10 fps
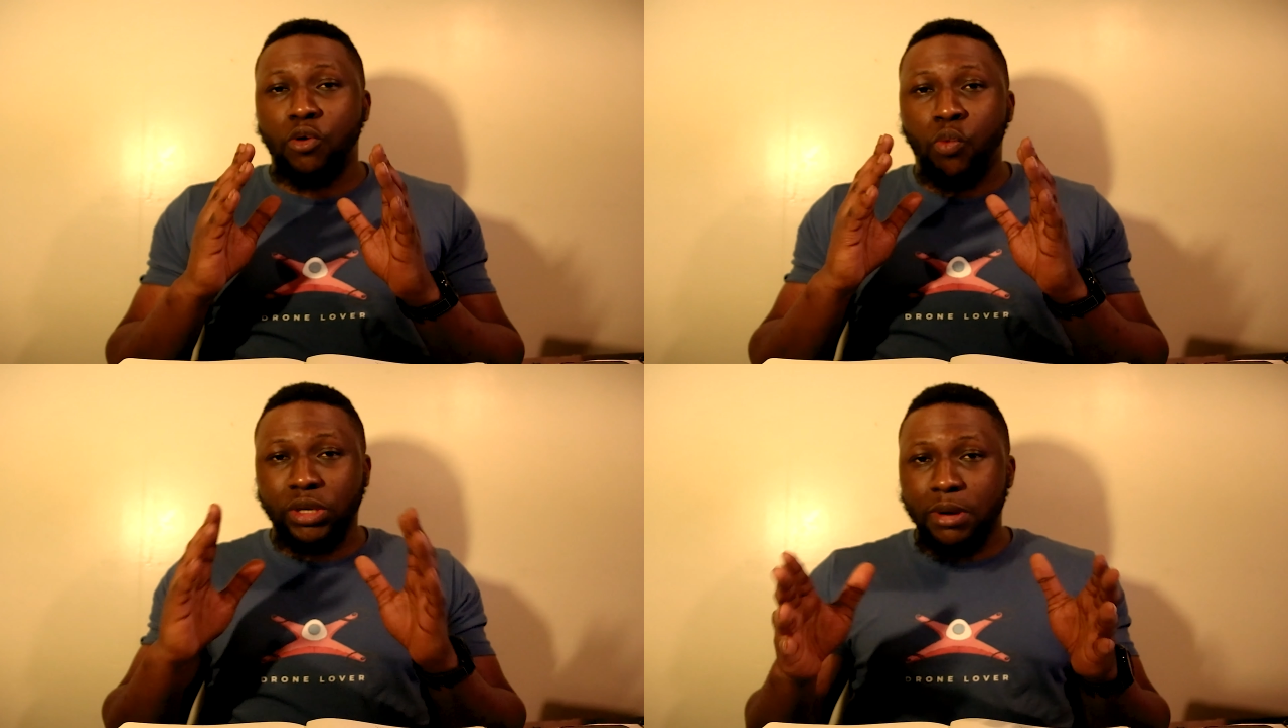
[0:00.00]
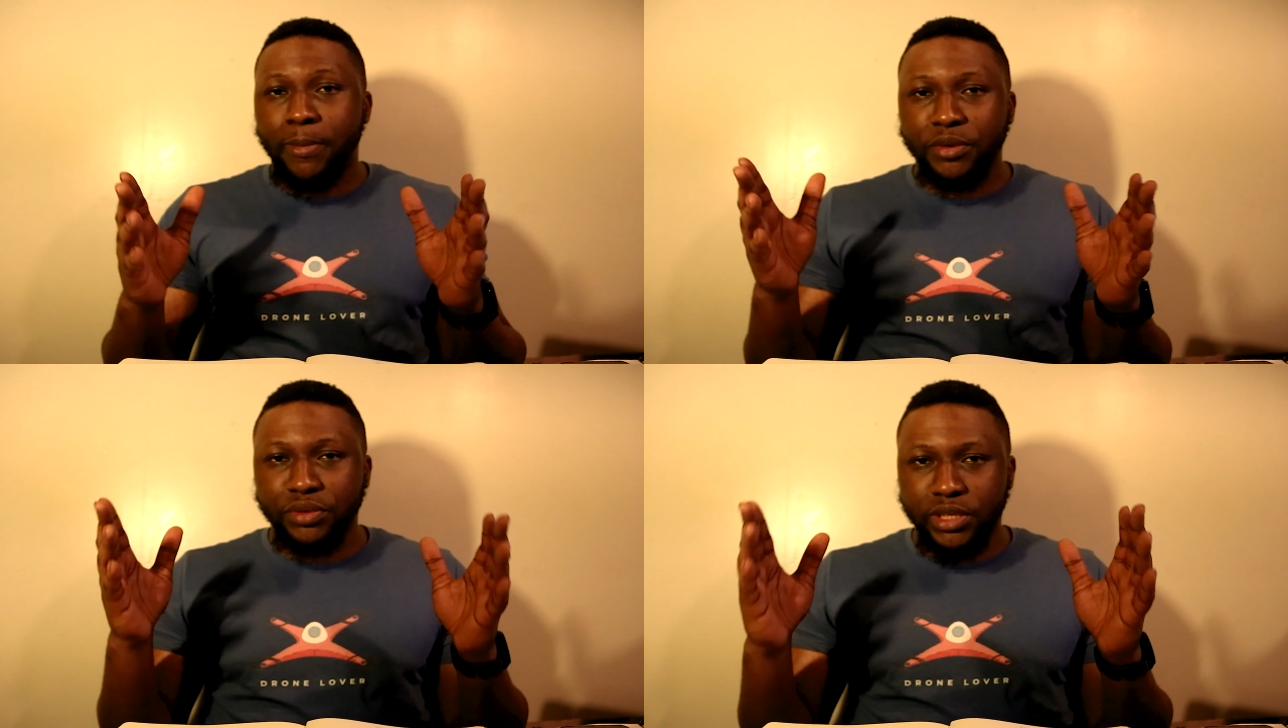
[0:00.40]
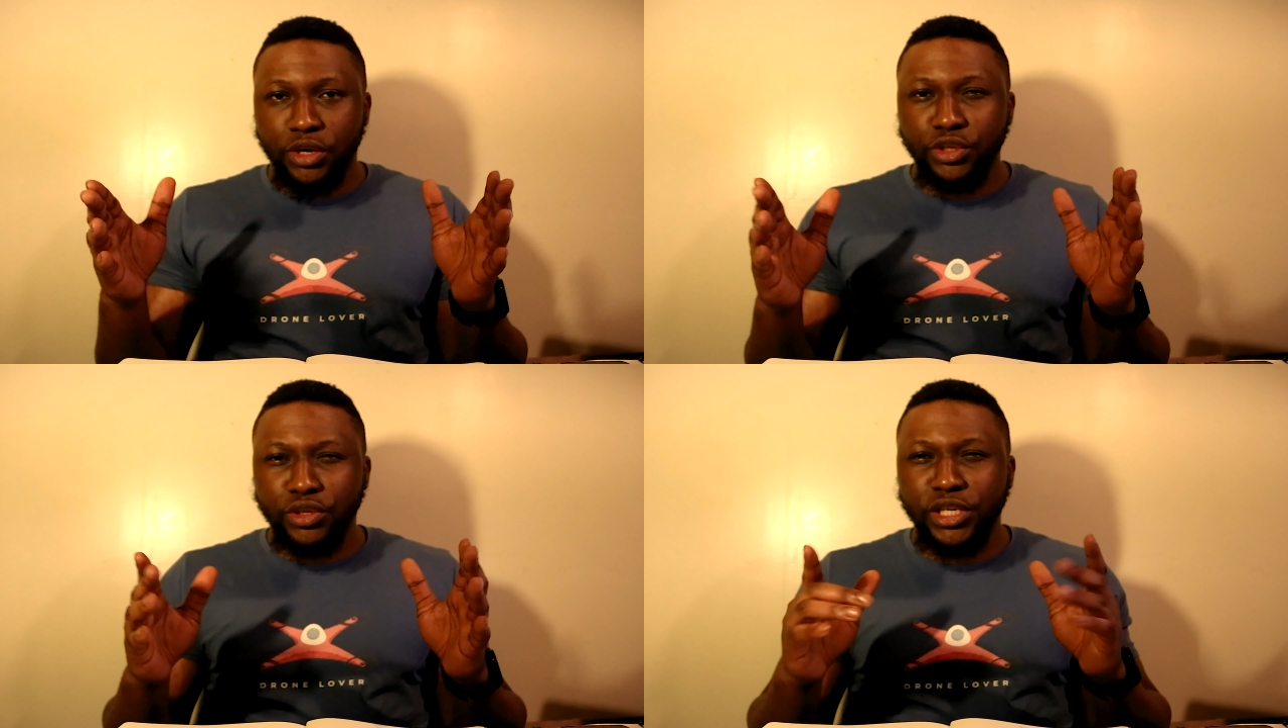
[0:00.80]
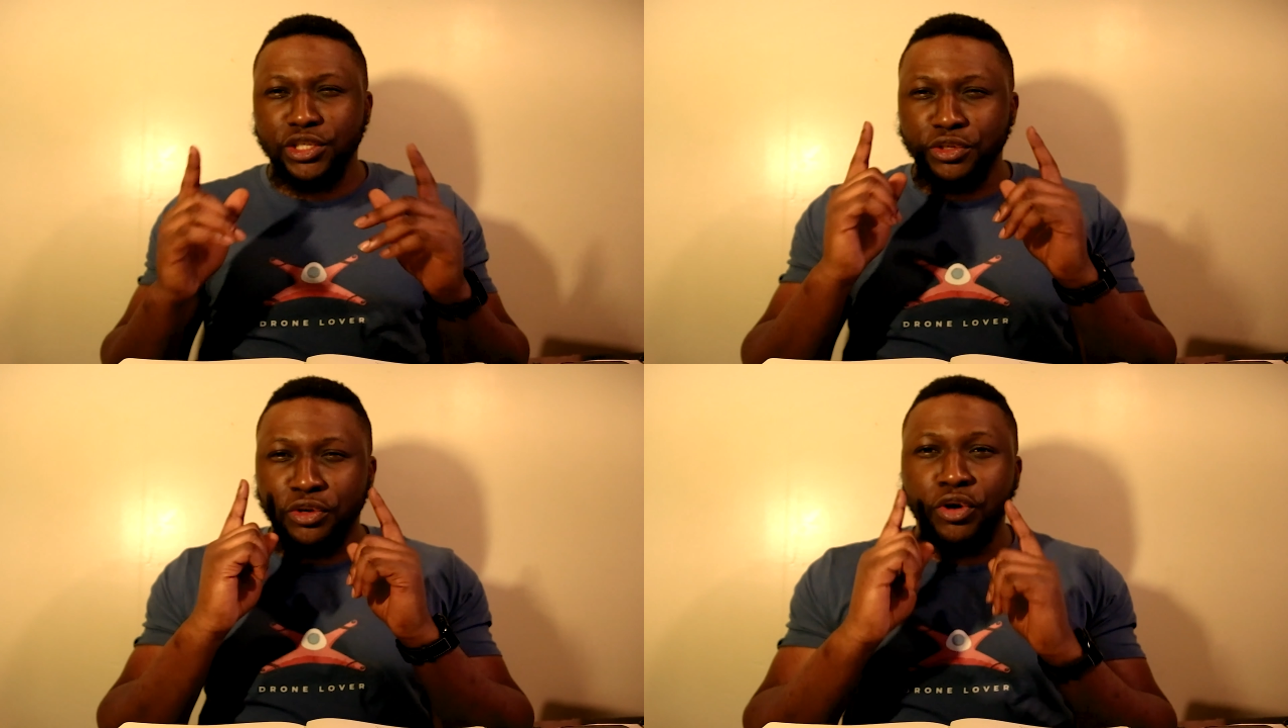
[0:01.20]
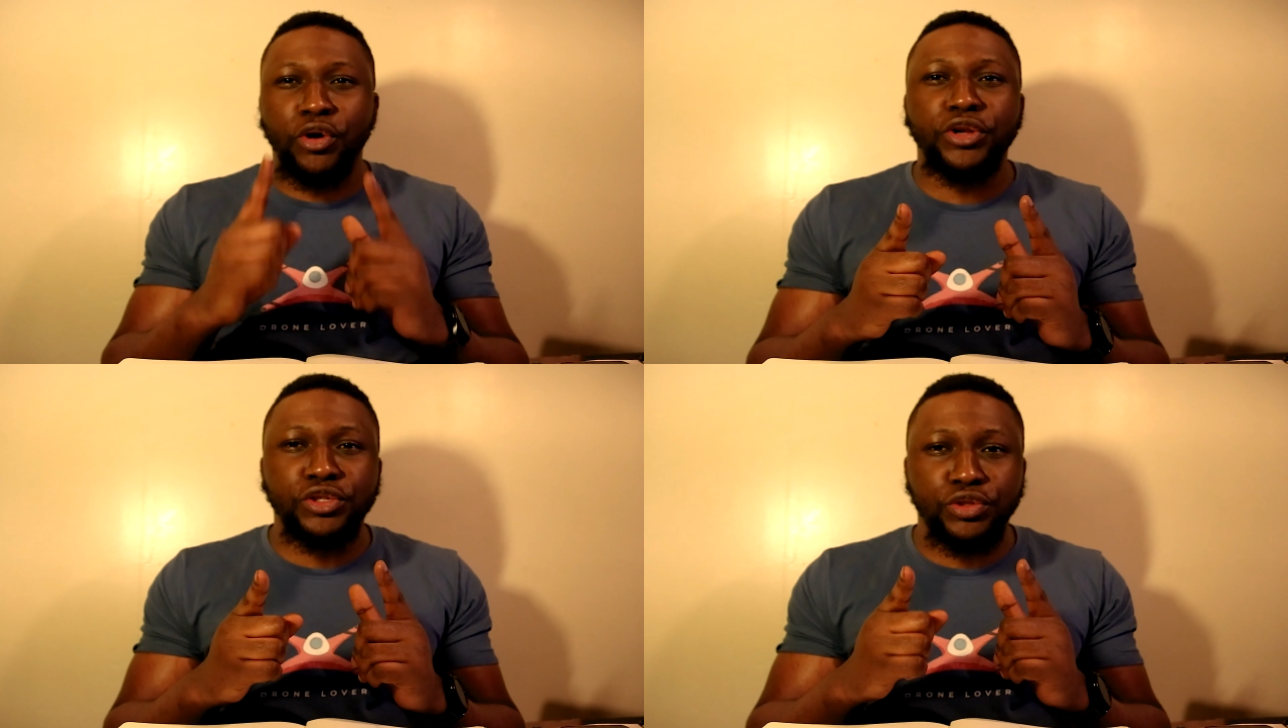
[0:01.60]
what I'm about to tell you is
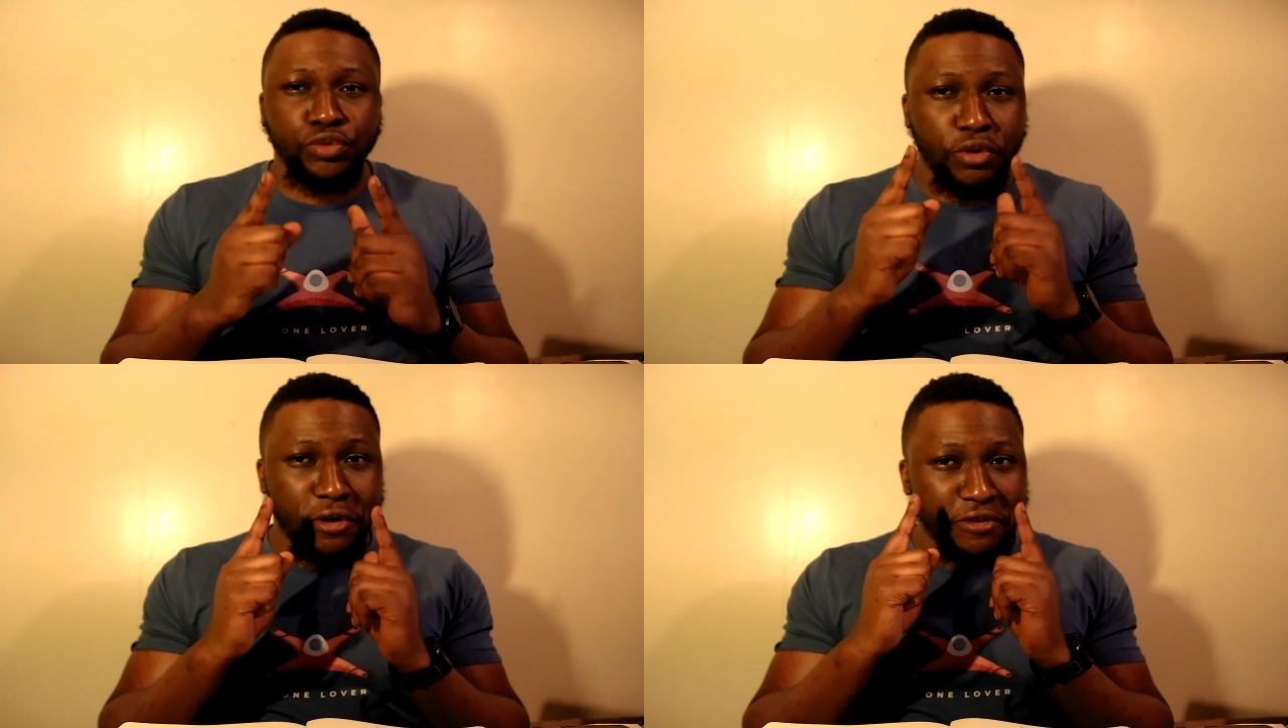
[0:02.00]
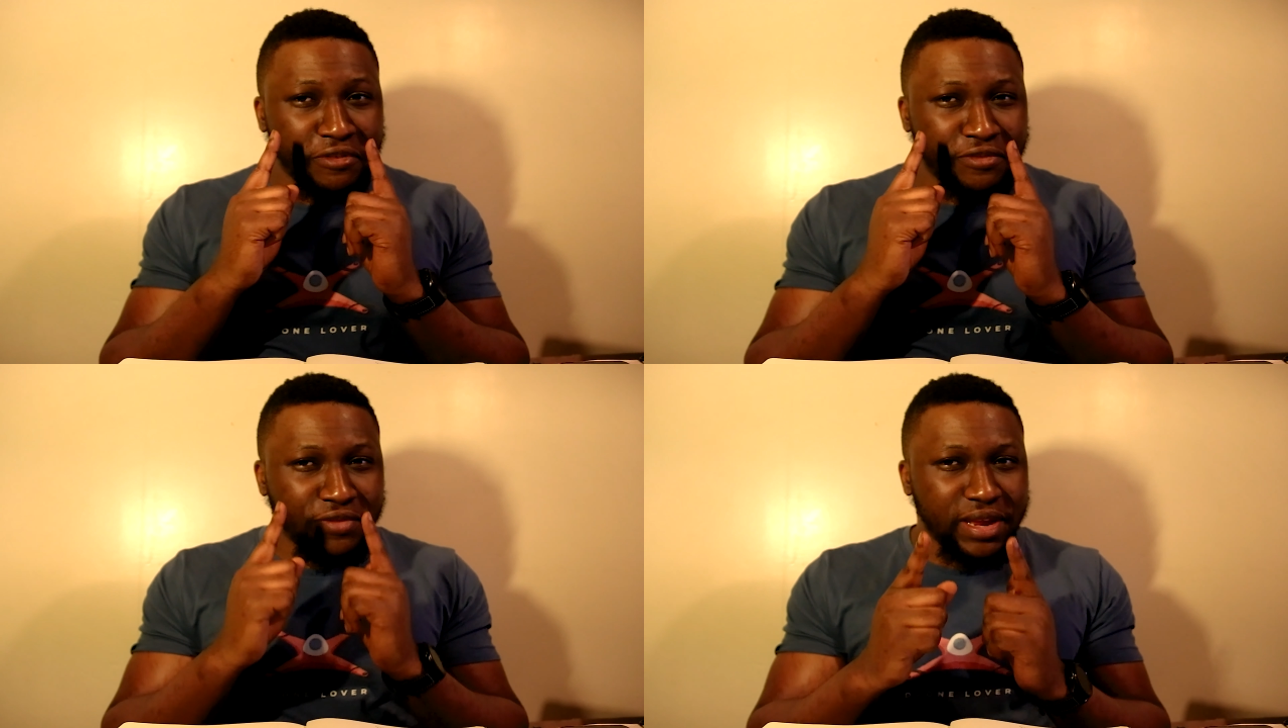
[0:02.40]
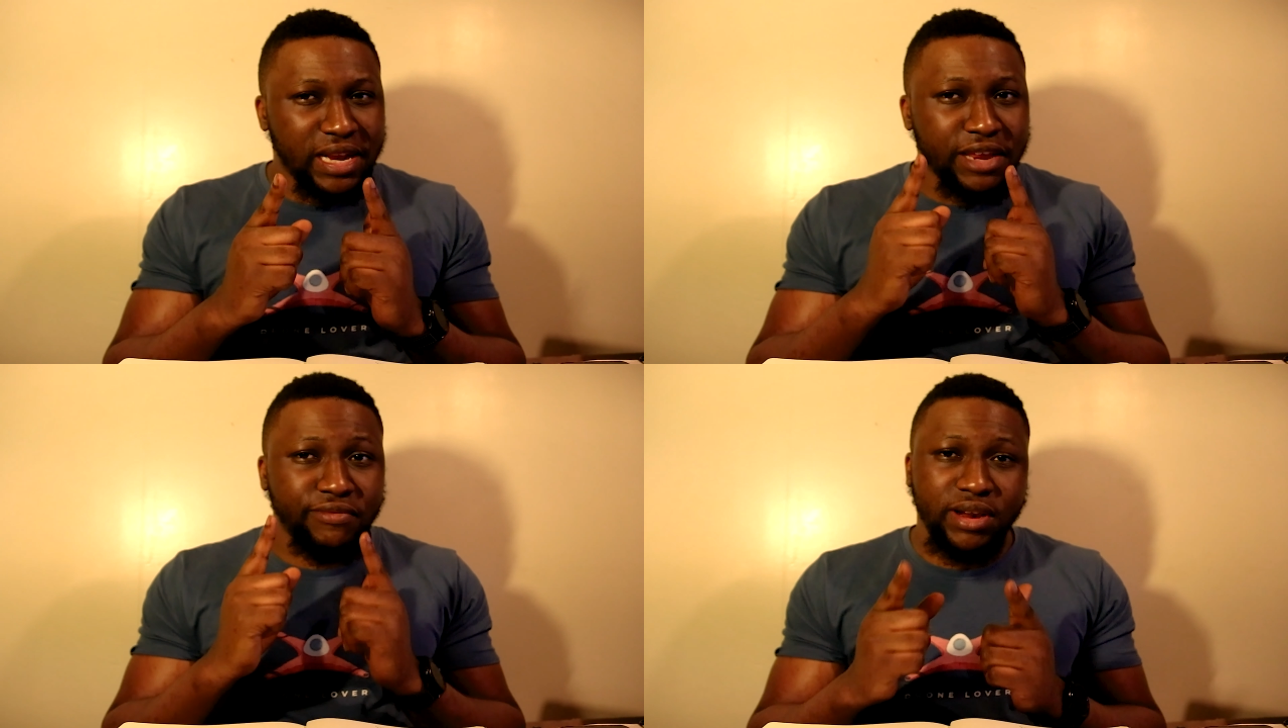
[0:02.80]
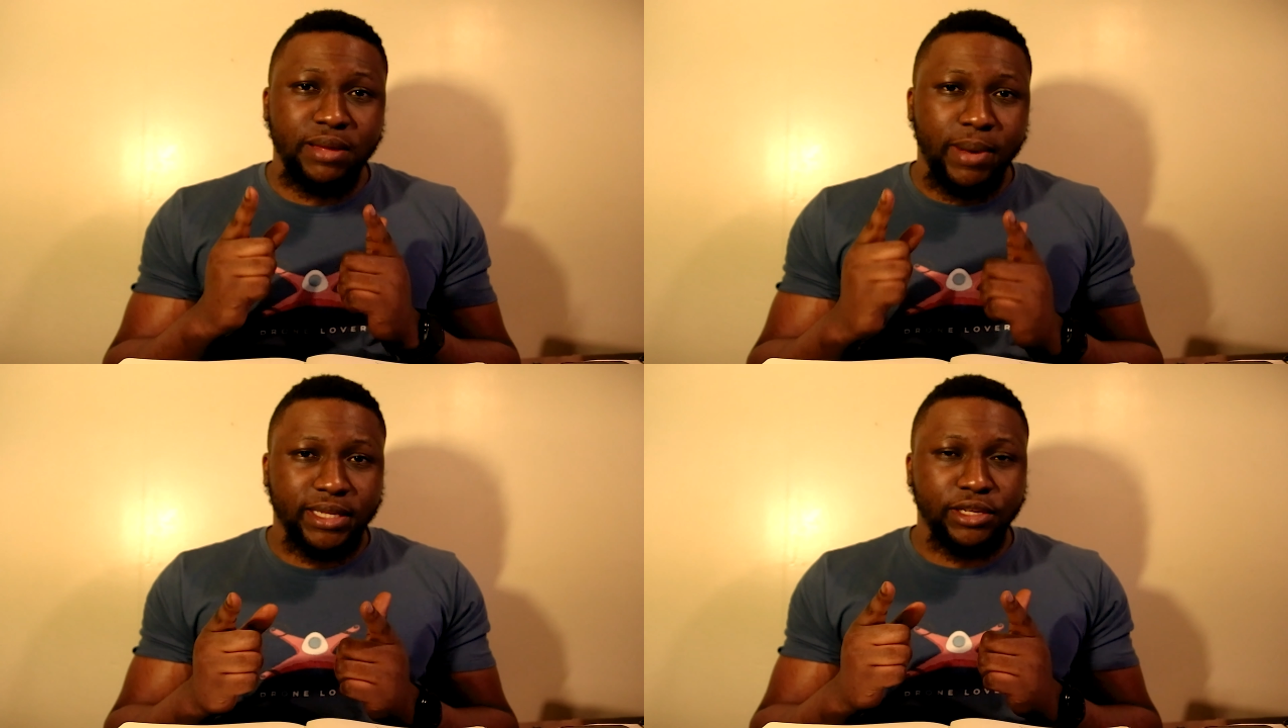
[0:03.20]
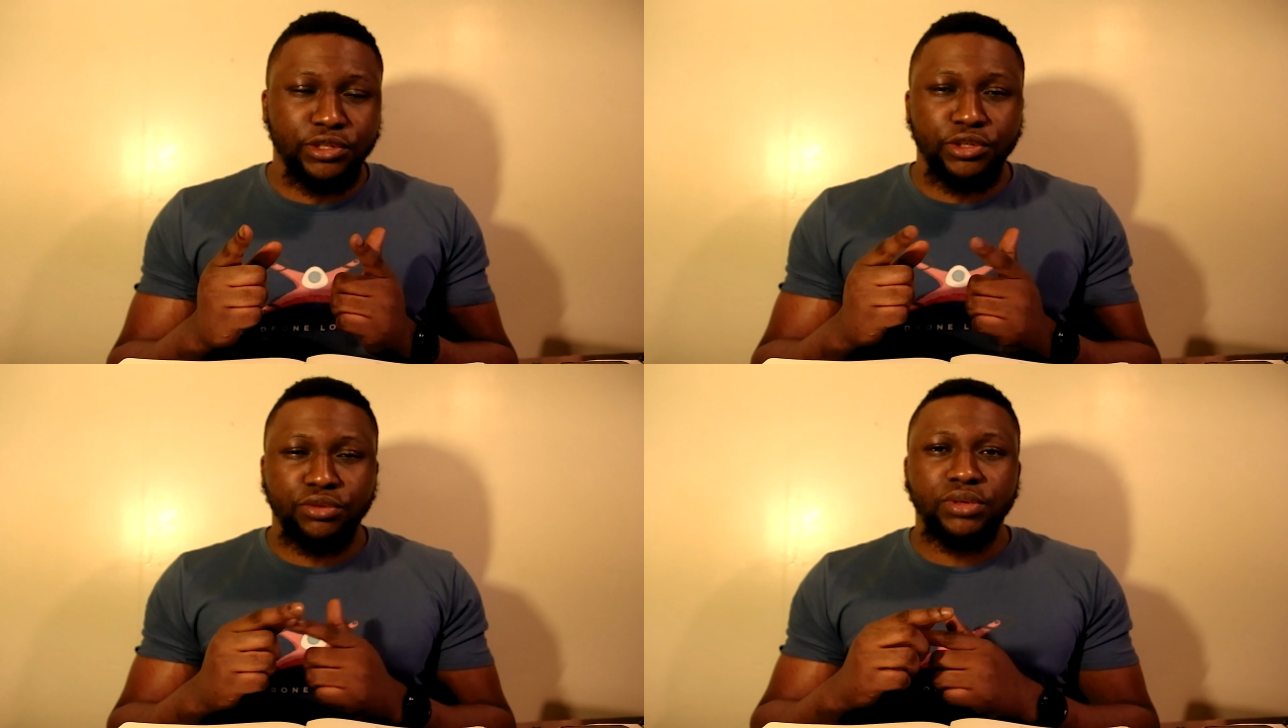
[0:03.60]
going to really matter
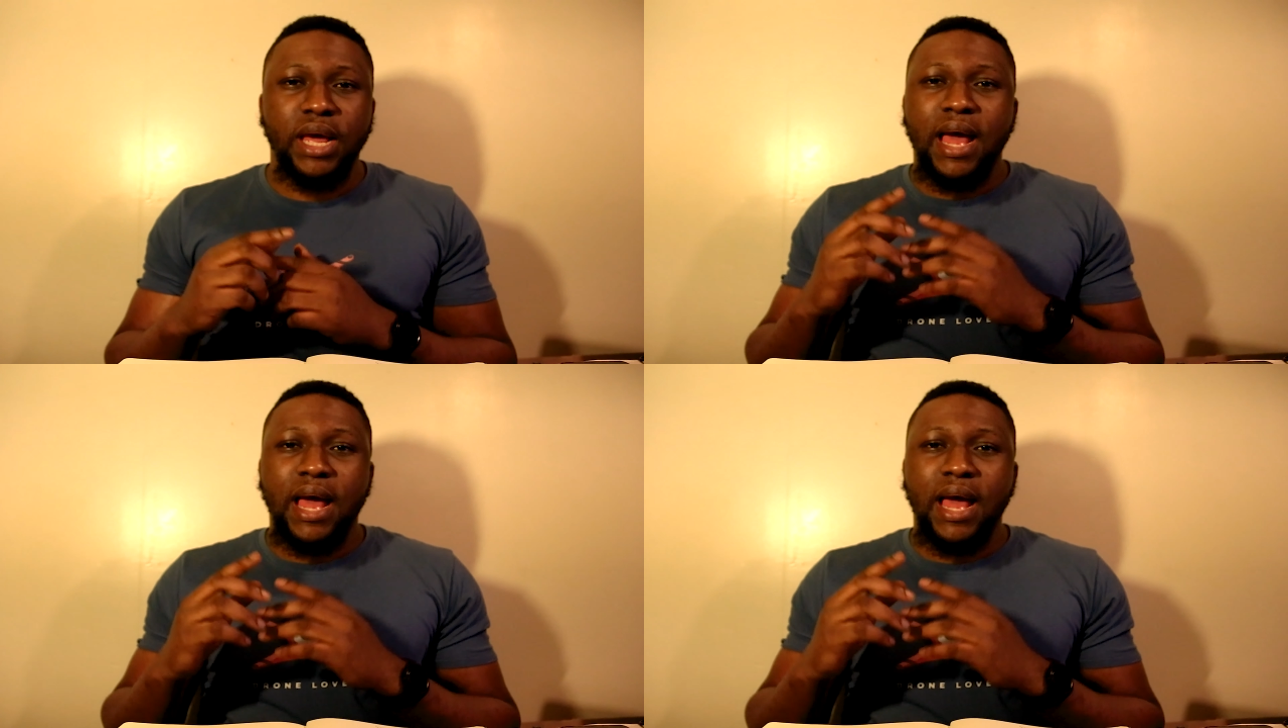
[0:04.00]
to you,